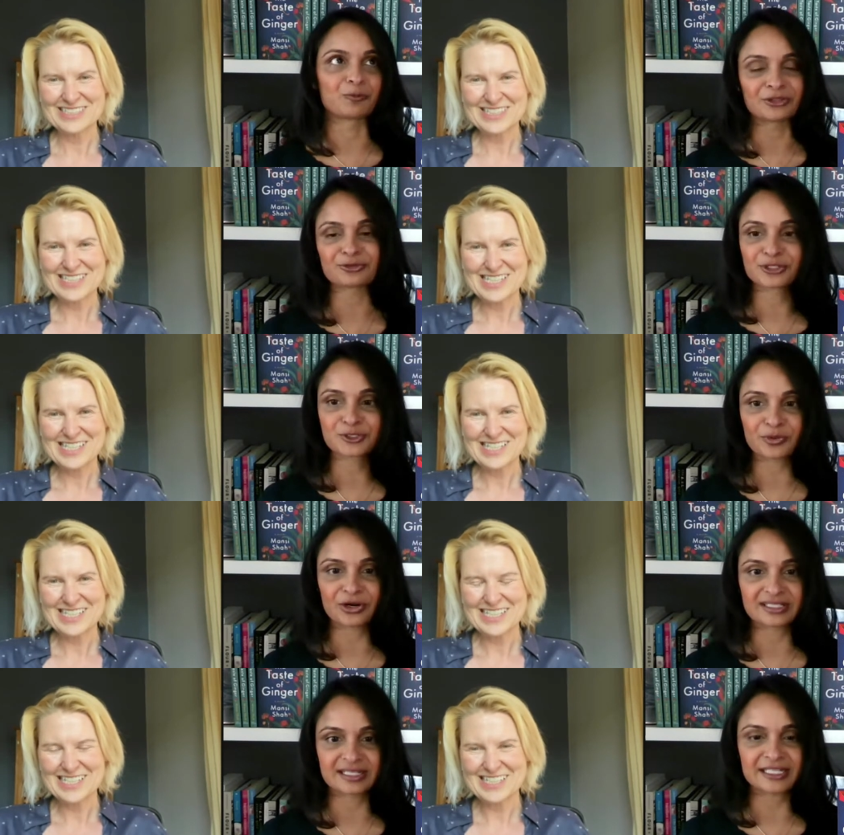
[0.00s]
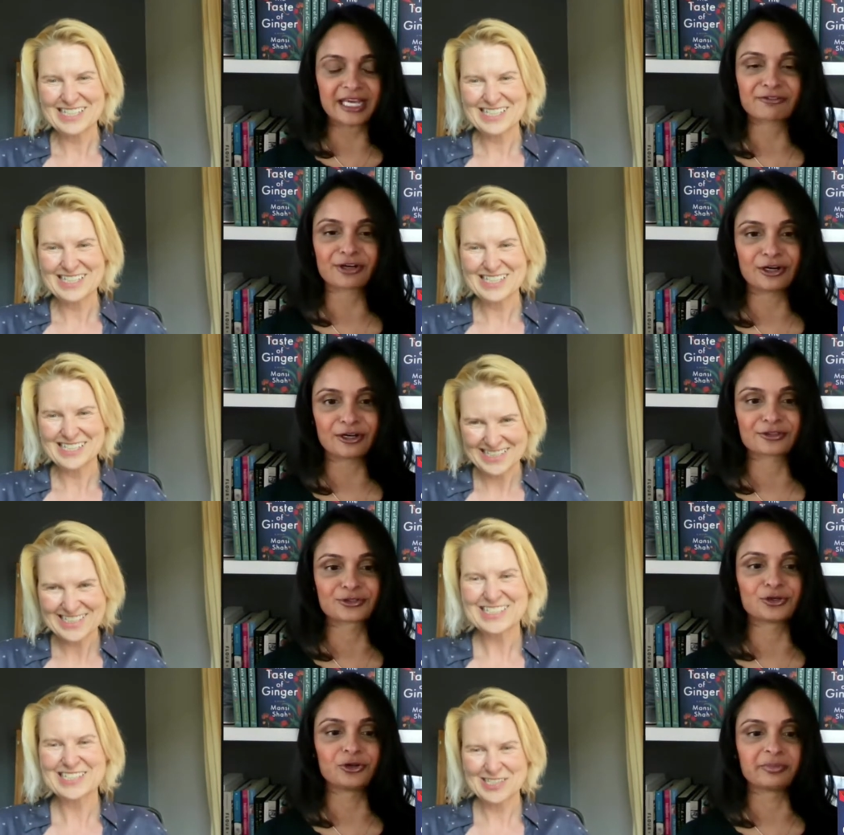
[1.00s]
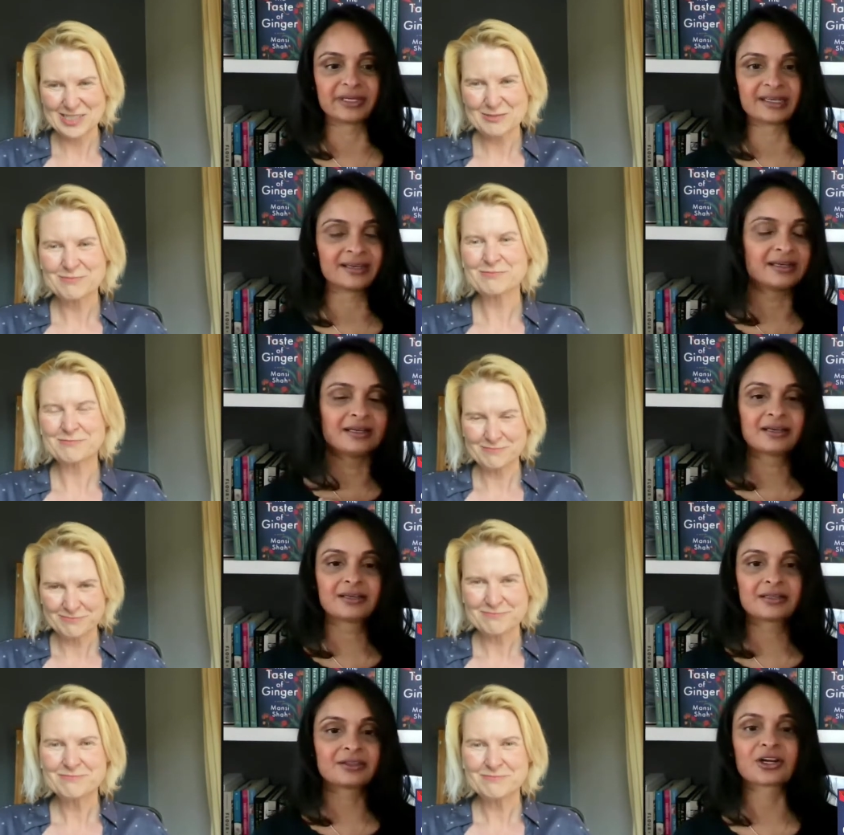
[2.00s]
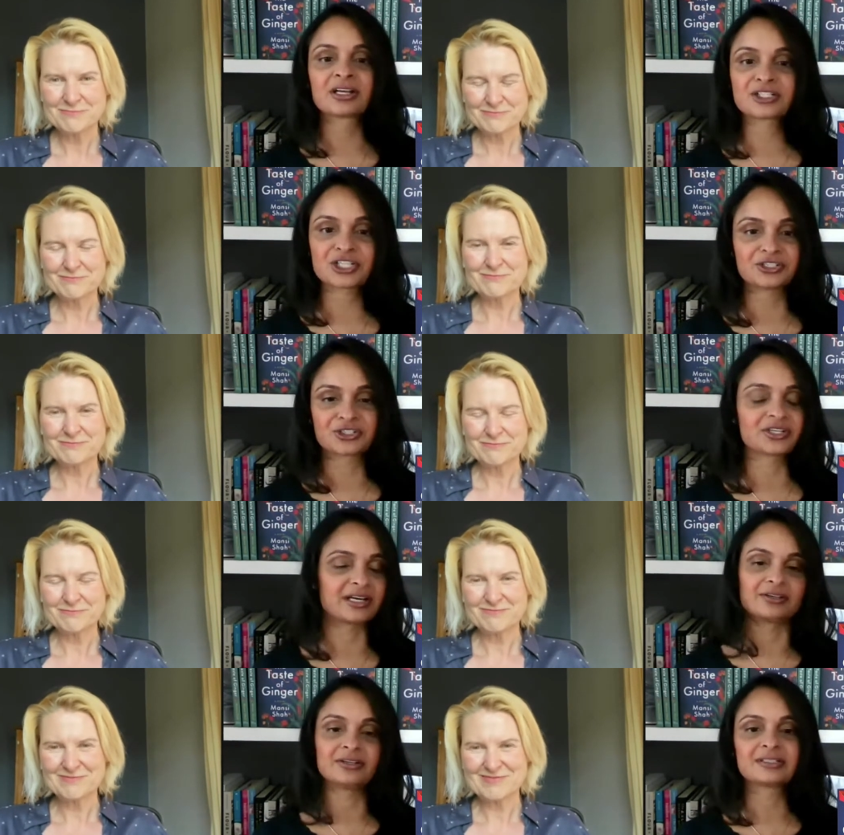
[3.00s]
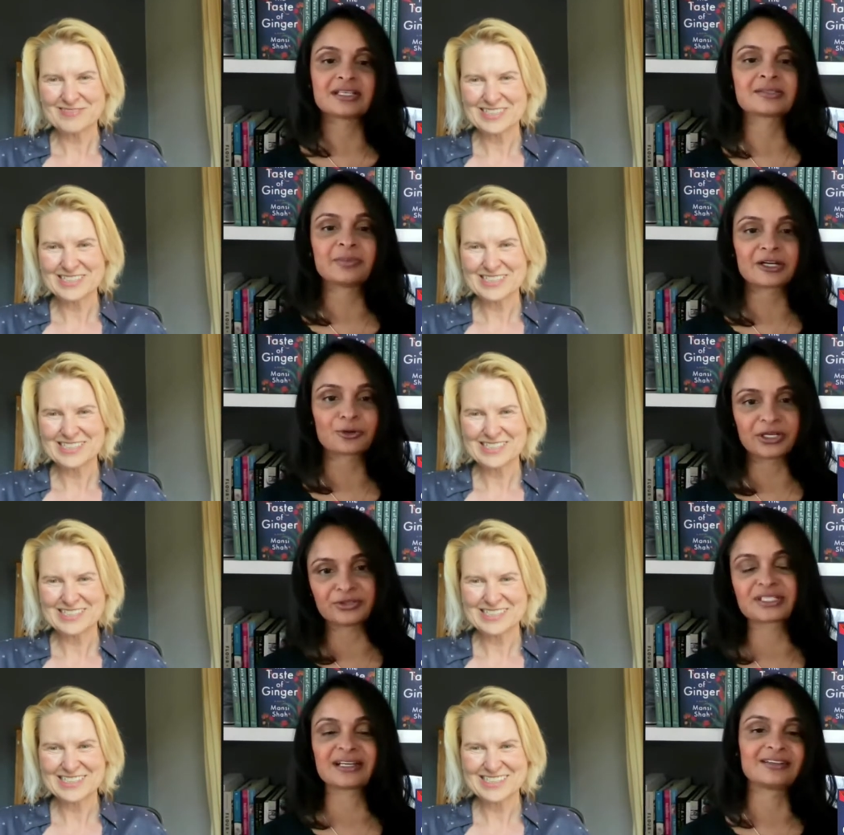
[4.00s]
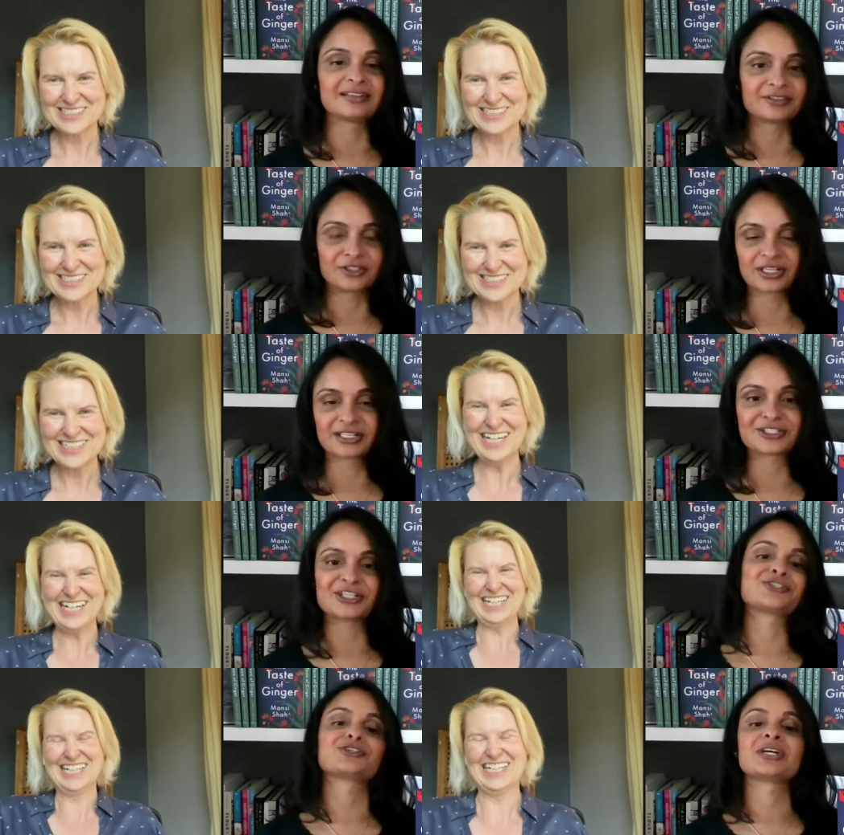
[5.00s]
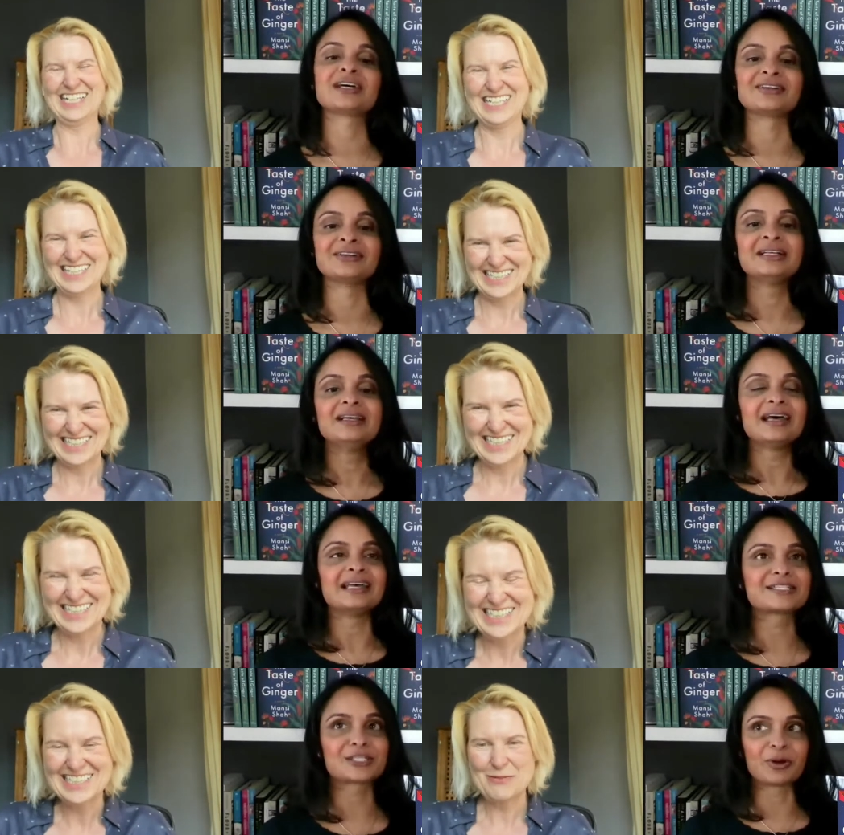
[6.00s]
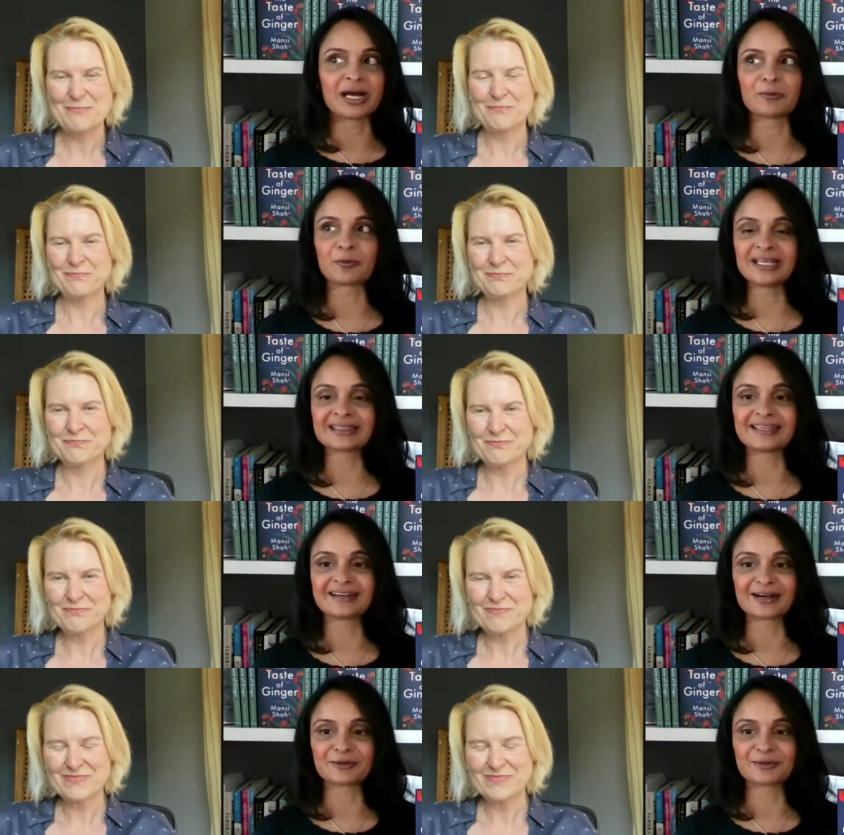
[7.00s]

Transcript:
Speaker 1: went through this process, every author told me, they're going to change your title. Doesn't matter what you title it, they're going to change your title. And so I went there. I